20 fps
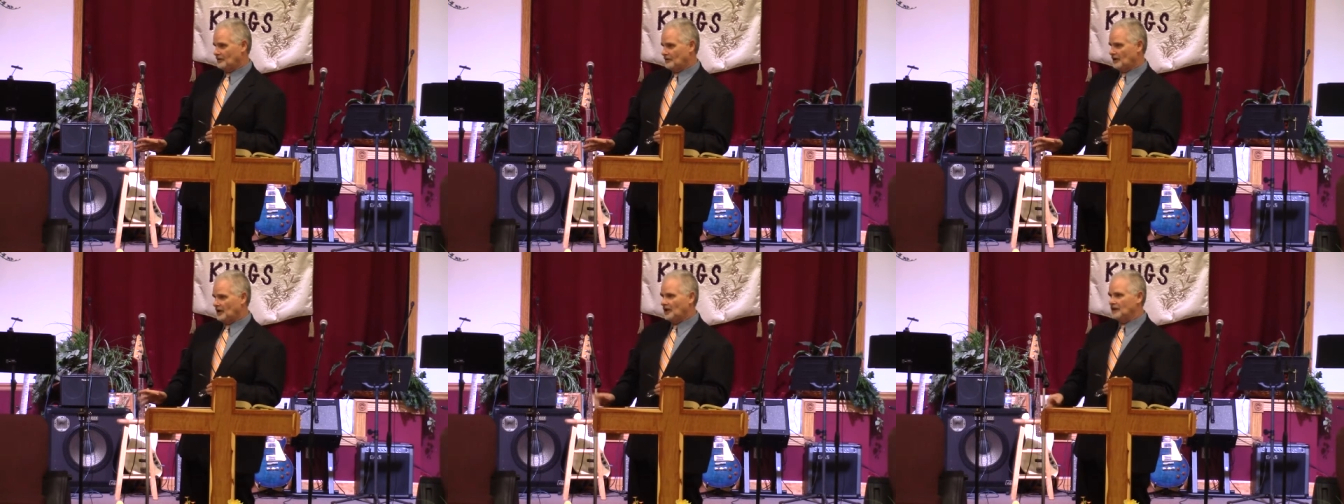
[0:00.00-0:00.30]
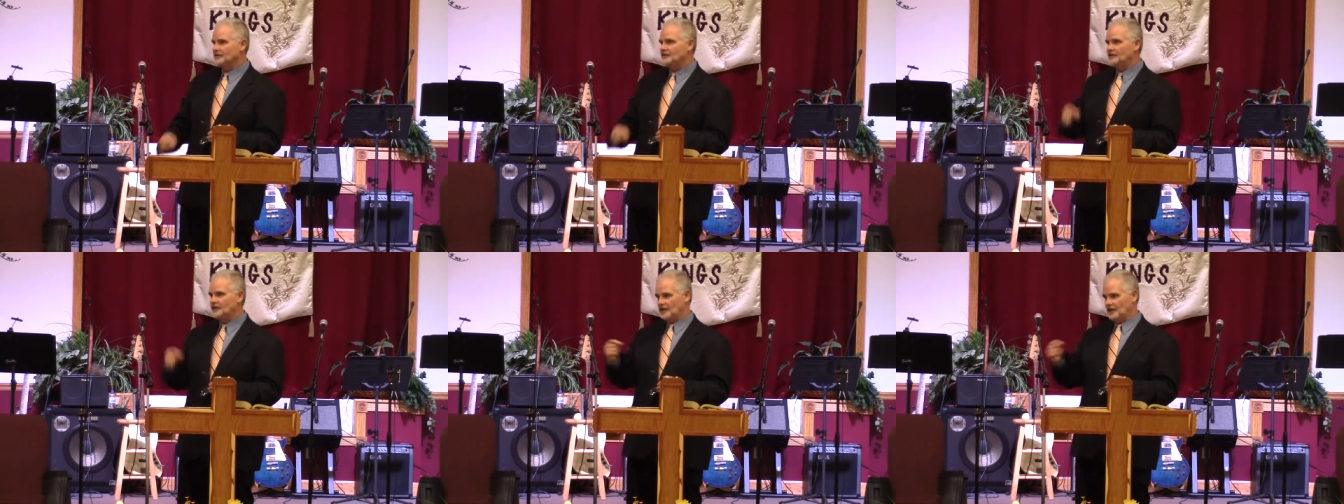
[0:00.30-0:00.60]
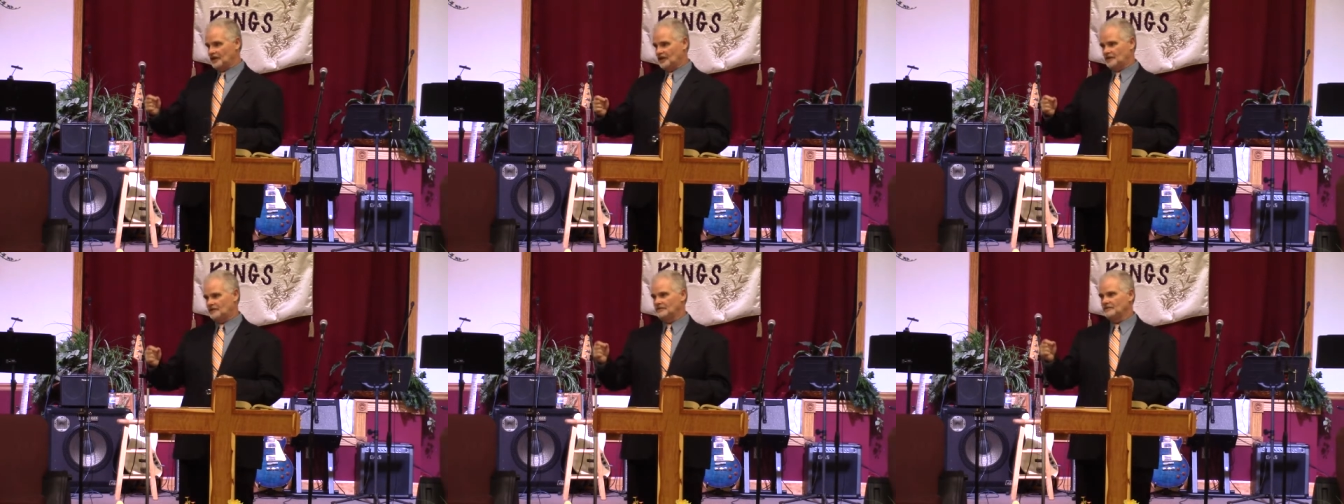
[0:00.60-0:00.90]
And
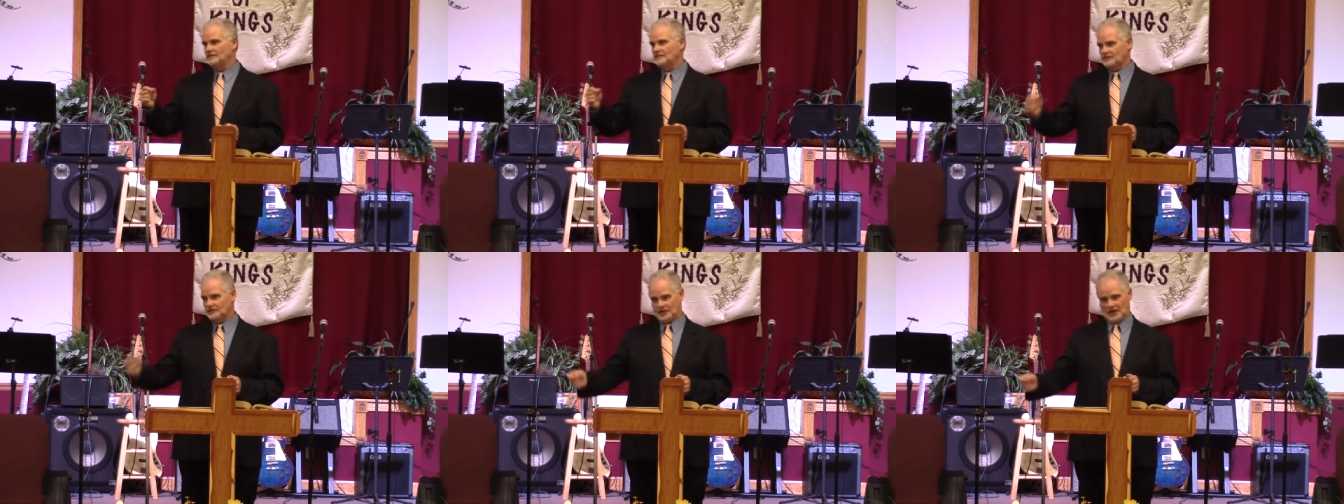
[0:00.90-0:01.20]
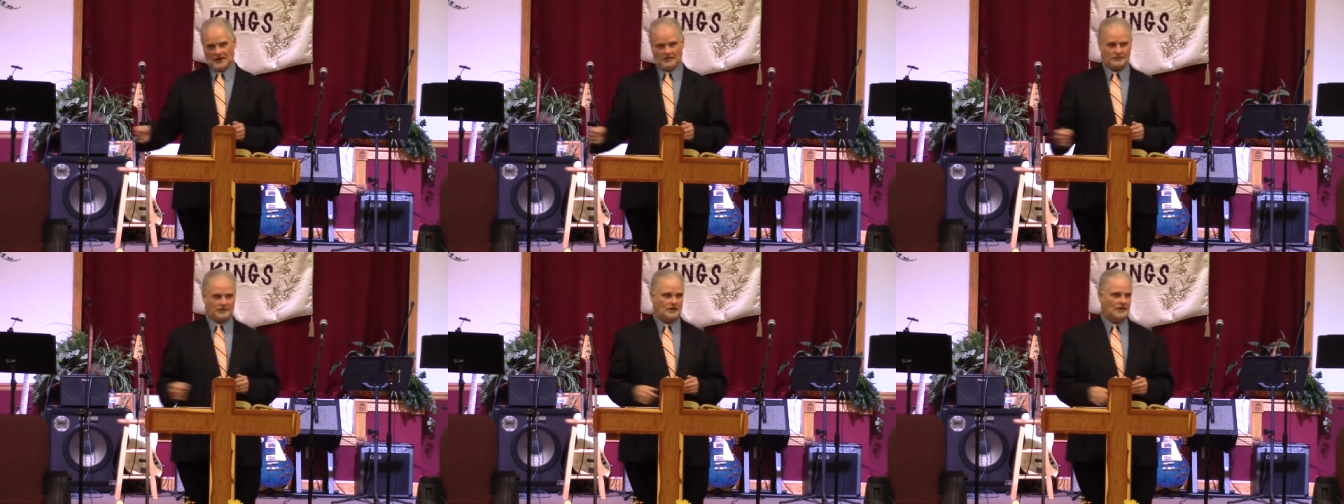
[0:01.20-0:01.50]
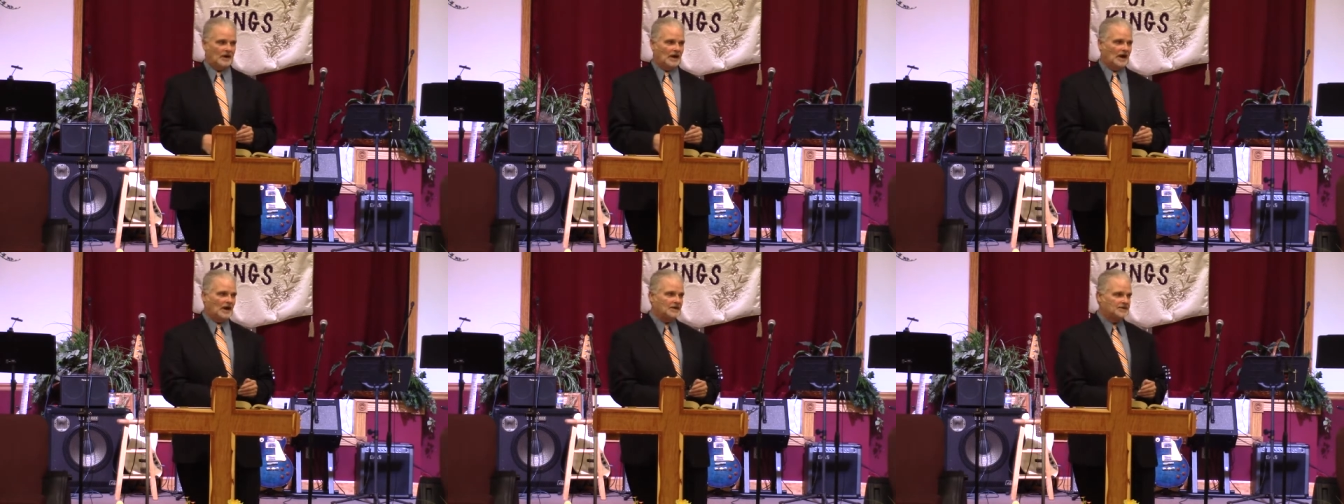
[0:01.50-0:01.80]
then
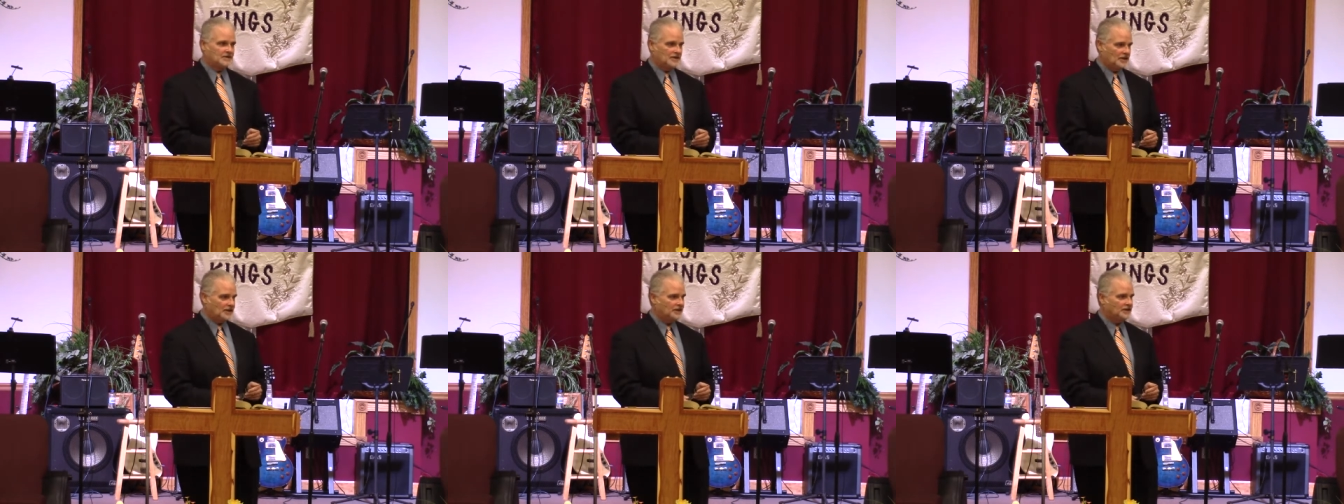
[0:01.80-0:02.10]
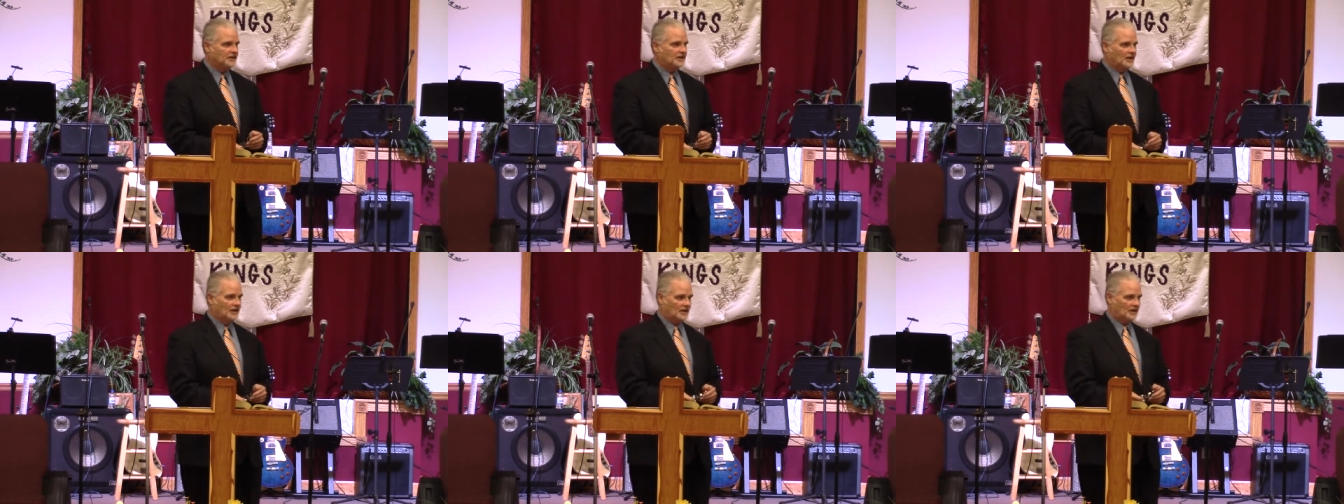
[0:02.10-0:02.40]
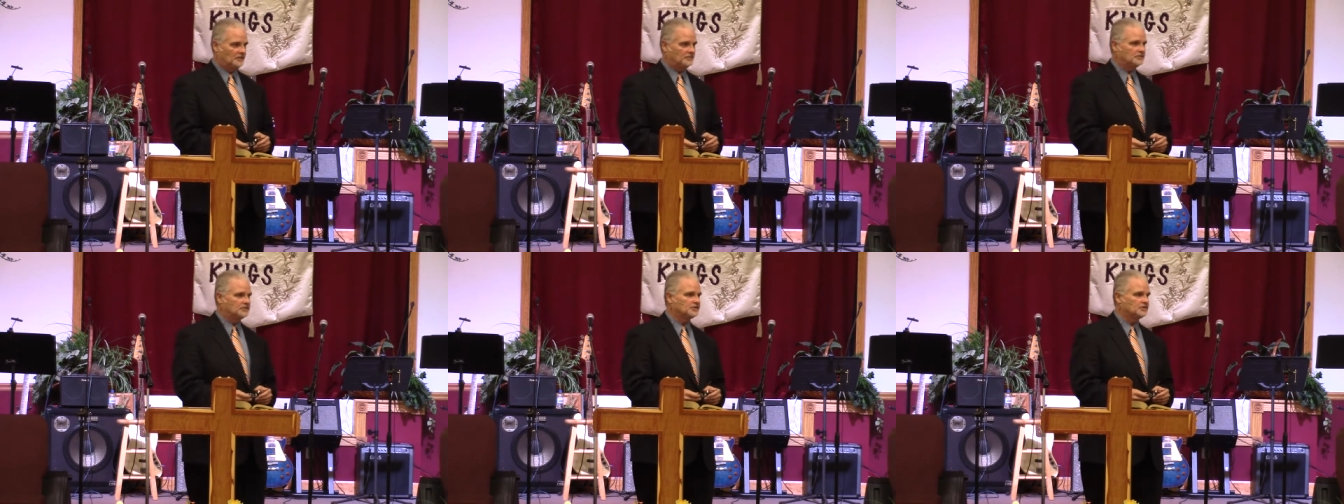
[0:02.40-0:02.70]
chapter 19
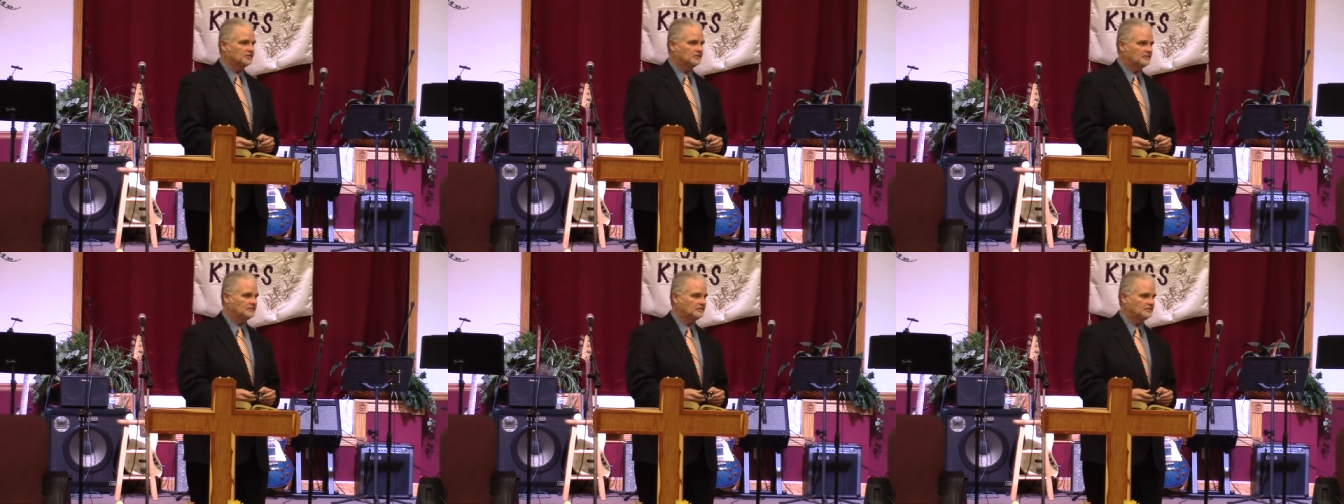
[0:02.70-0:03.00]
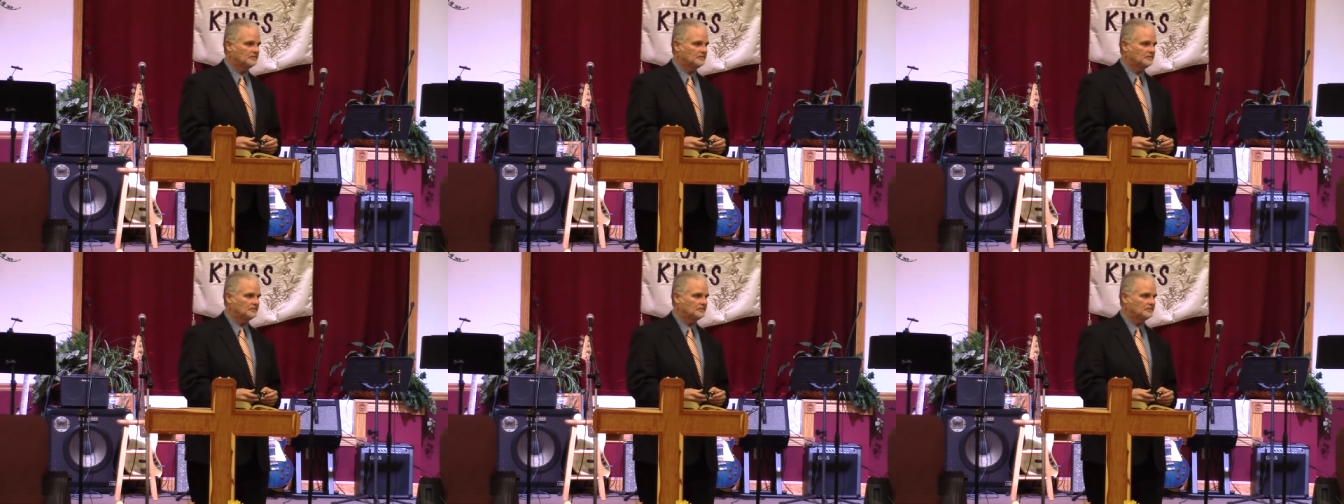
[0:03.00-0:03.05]
comes.